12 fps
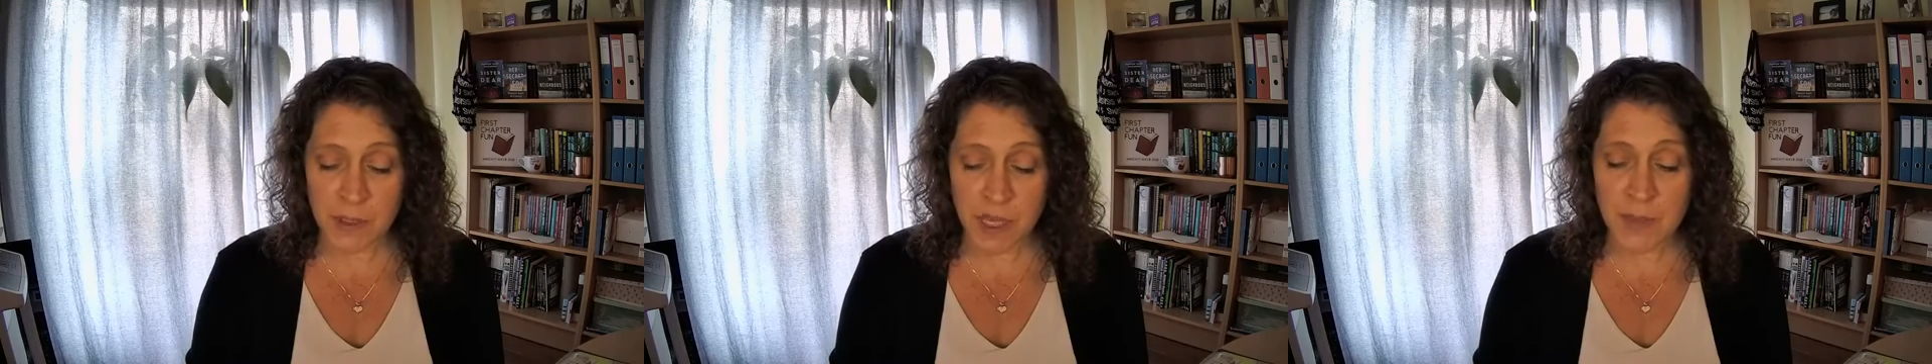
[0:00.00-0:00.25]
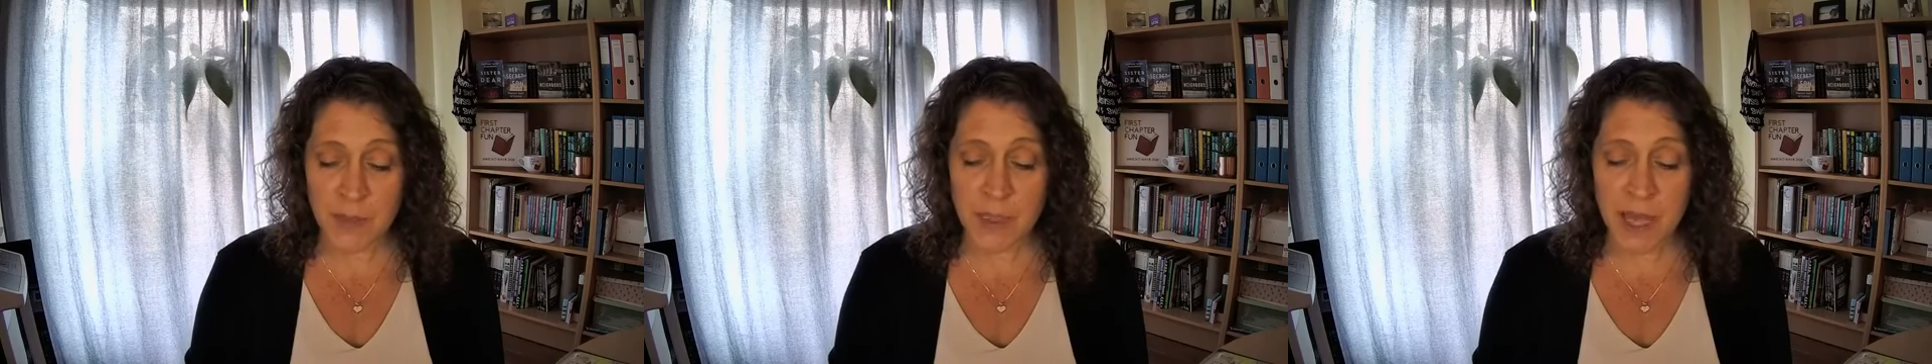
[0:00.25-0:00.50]

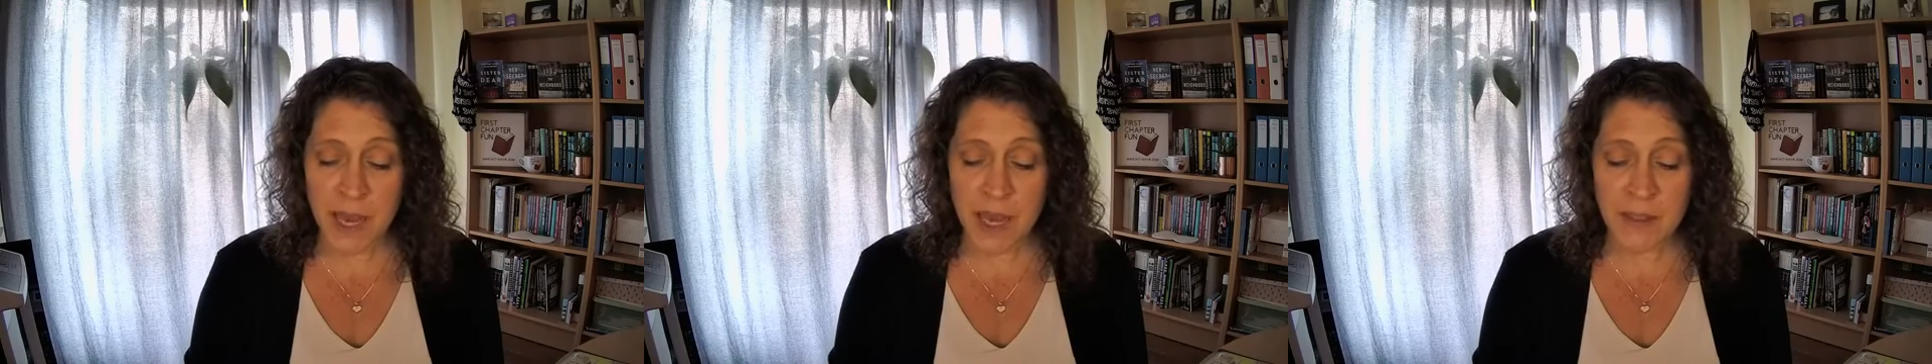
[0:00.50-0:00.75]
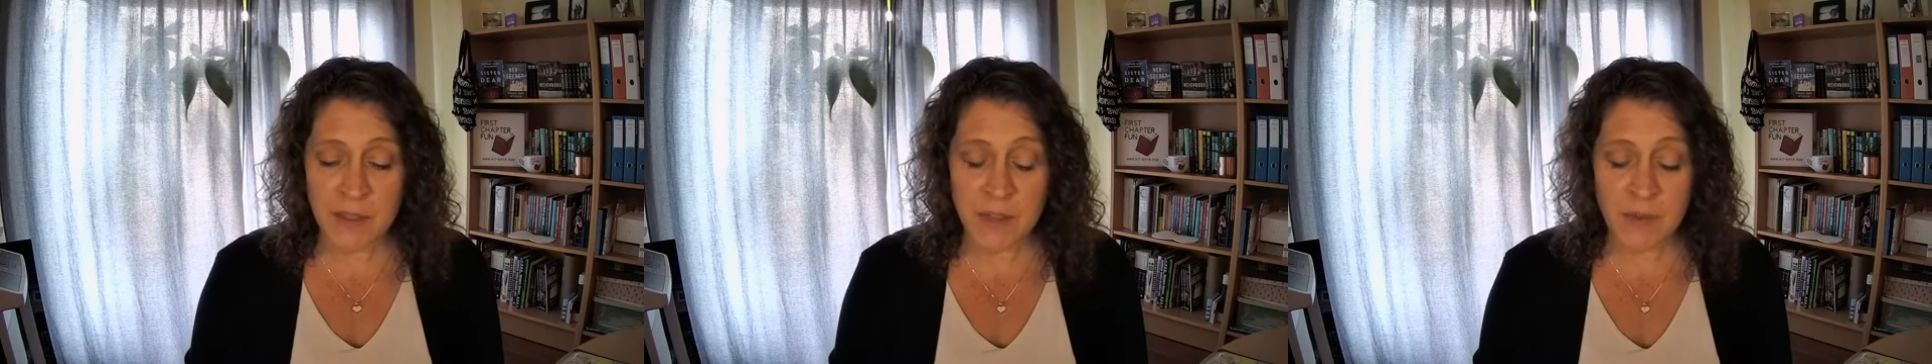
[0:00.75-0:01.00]
and
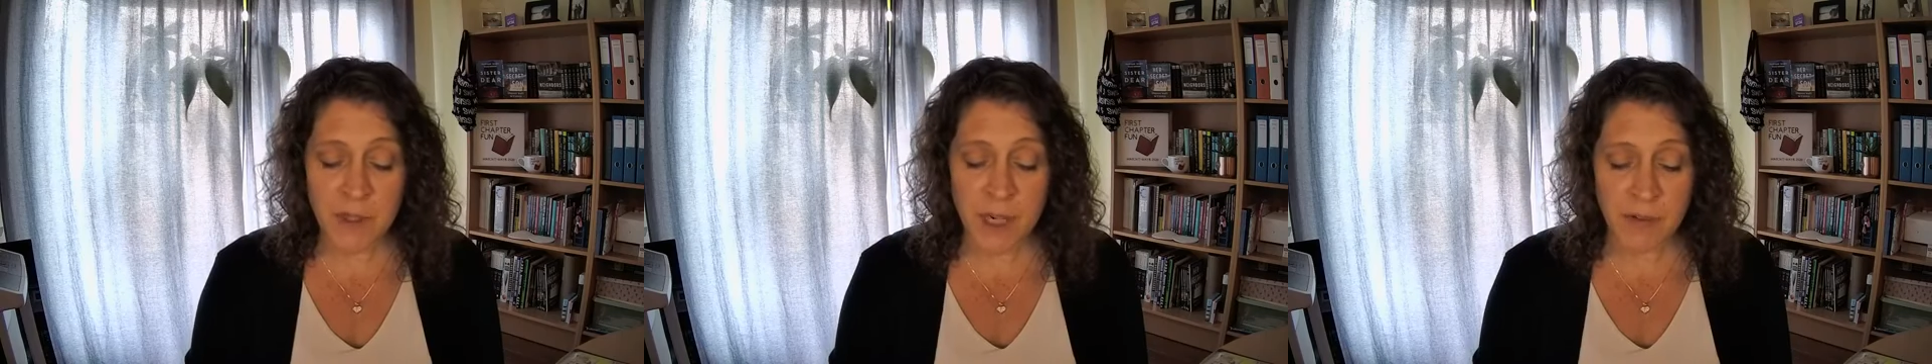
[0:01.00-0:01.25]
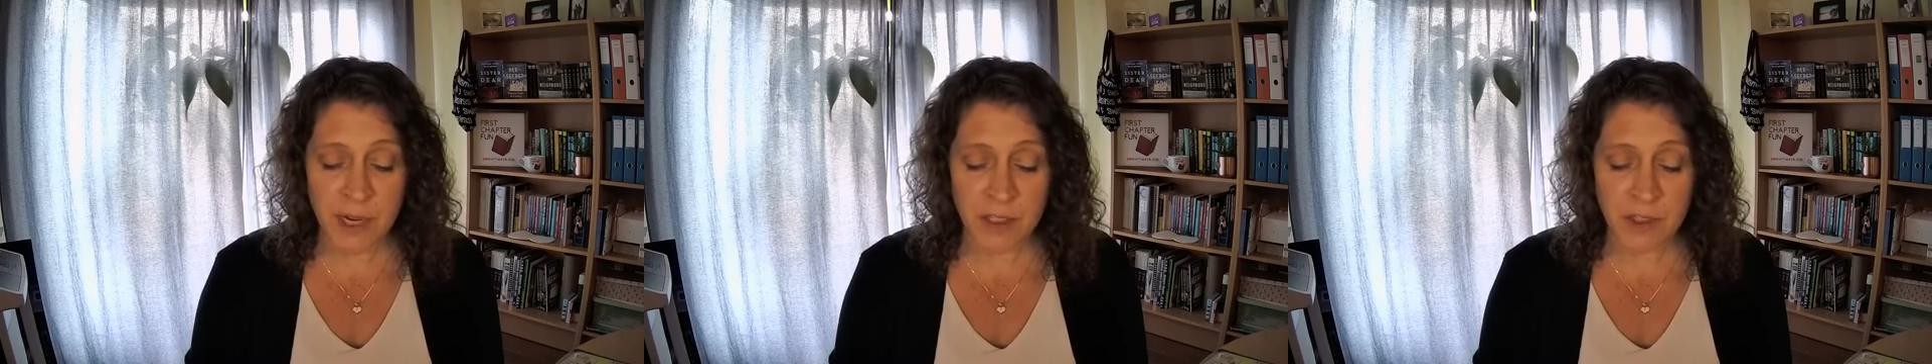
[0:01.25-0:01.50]
began to
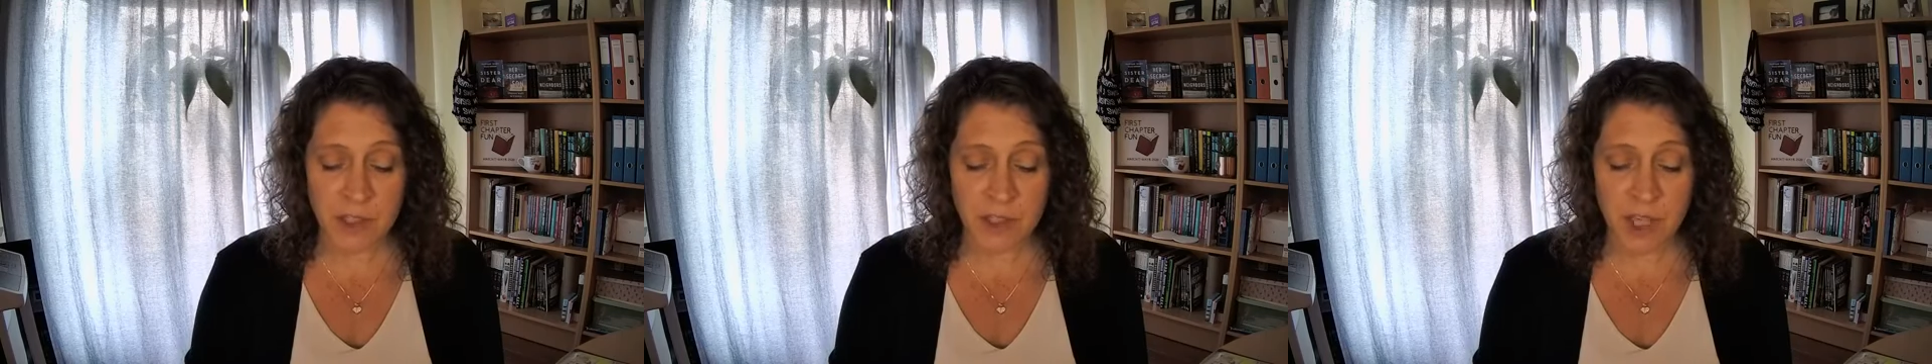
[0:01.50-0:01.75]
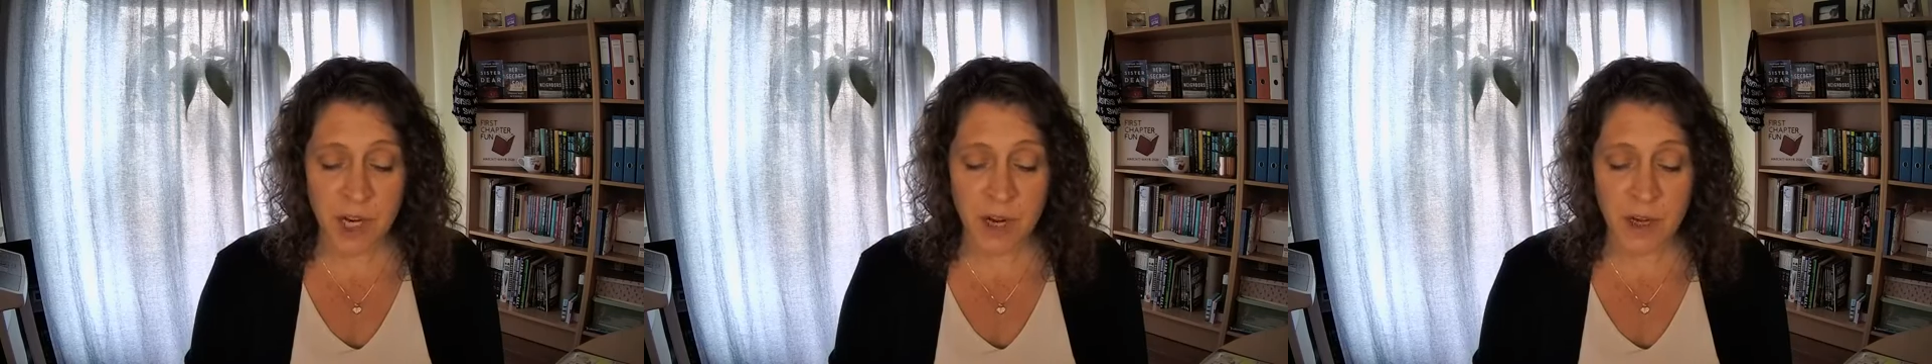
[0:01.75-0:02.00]
rearrange the
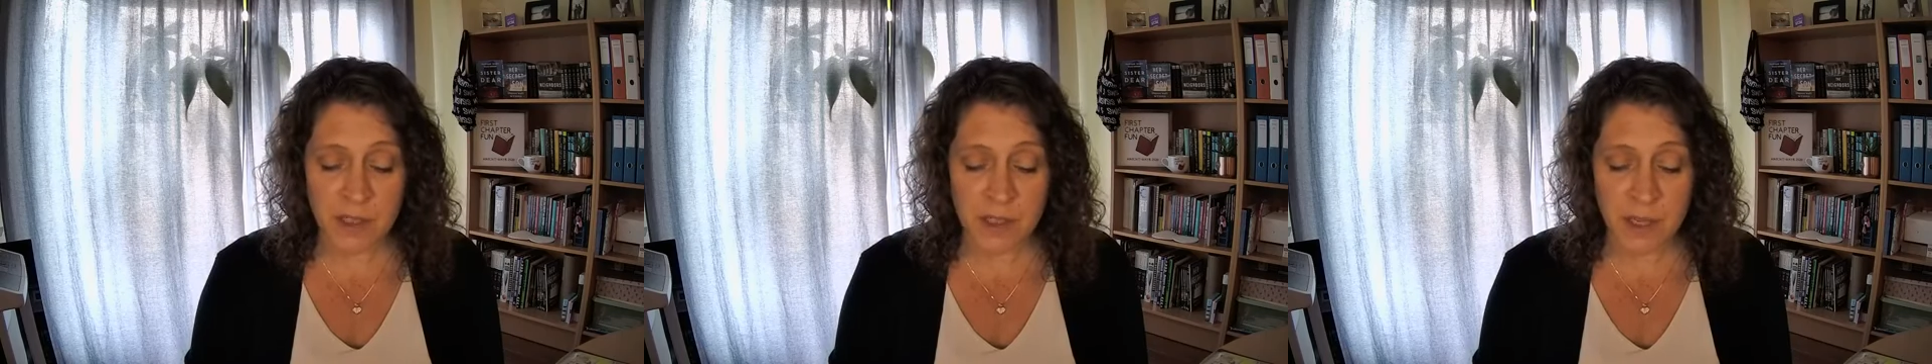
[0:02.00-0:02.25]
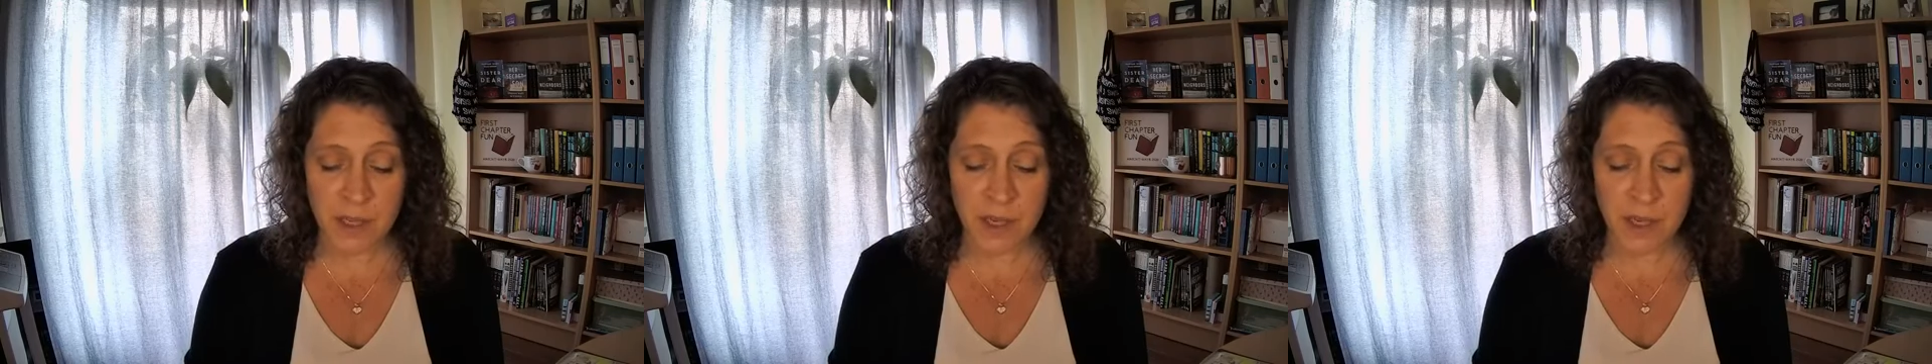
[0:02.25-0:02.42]
jars,